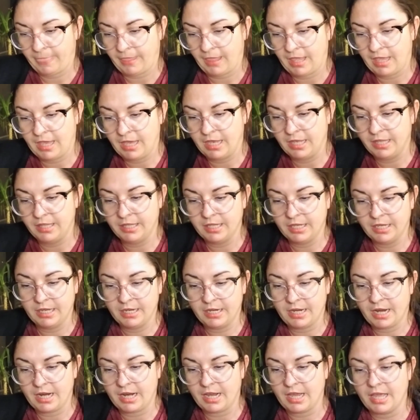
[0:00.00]
And then
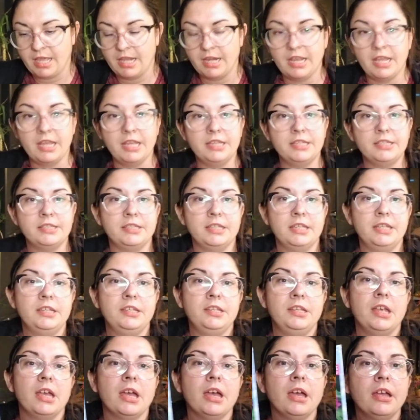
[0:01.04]
I got a
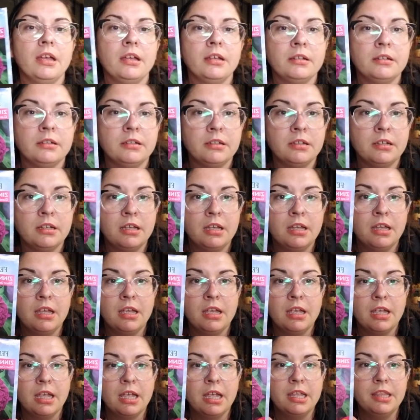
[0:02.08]
zinnia,
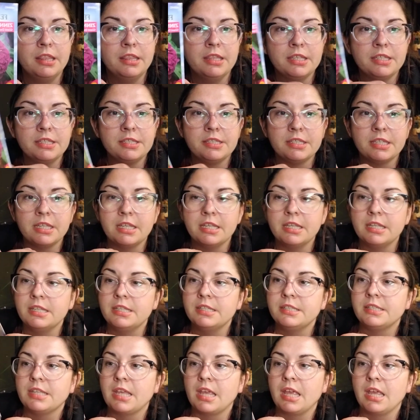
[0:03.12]
and this
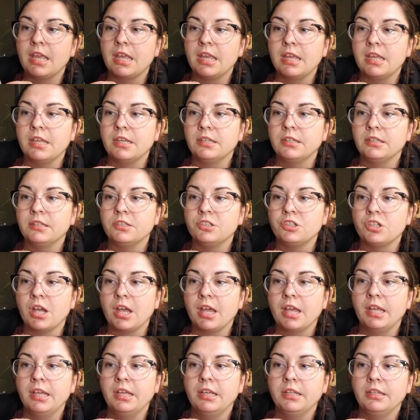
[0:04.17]
is a
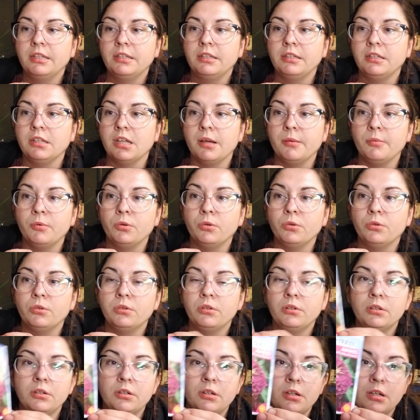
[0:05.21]
giant double
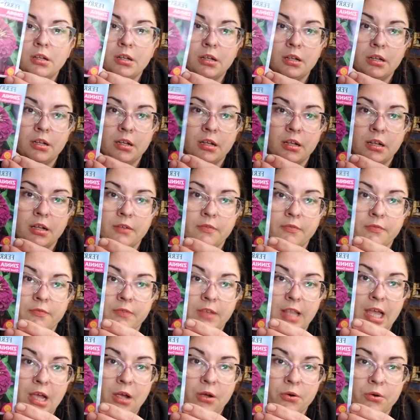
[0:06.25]

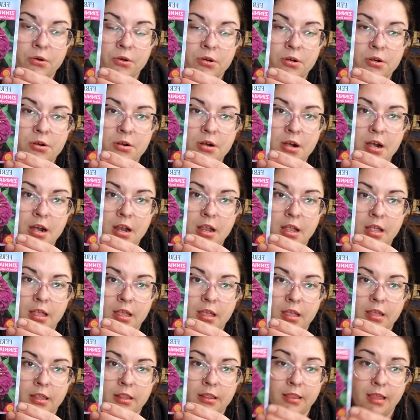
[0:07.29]
flower
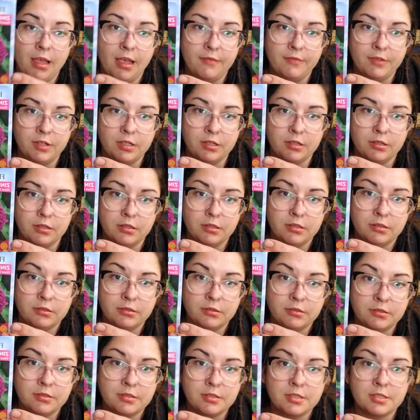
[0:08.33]
lavender.
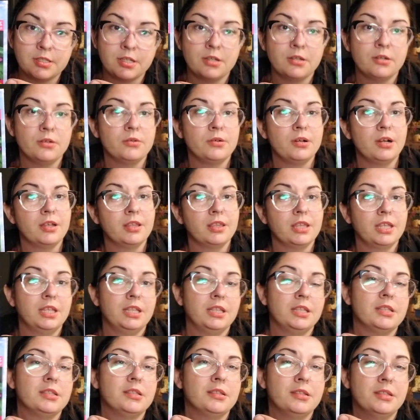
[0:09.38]
So I think,
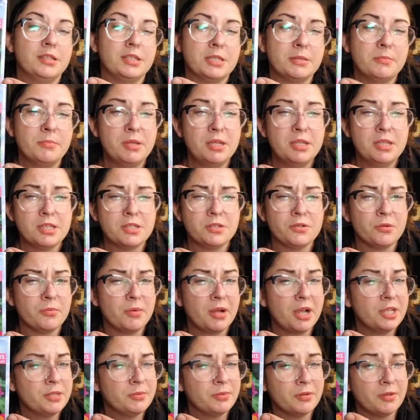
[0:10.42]
to me, this
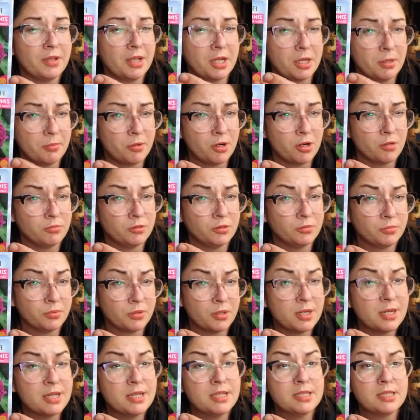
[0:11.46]
reminds me of like a Purple
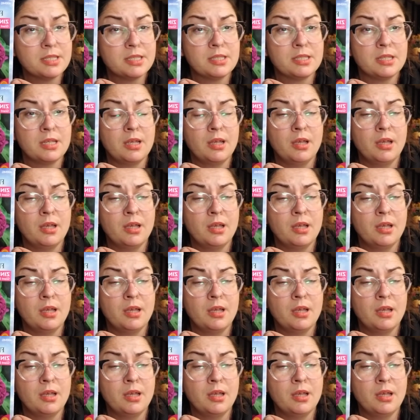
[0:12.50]
Prince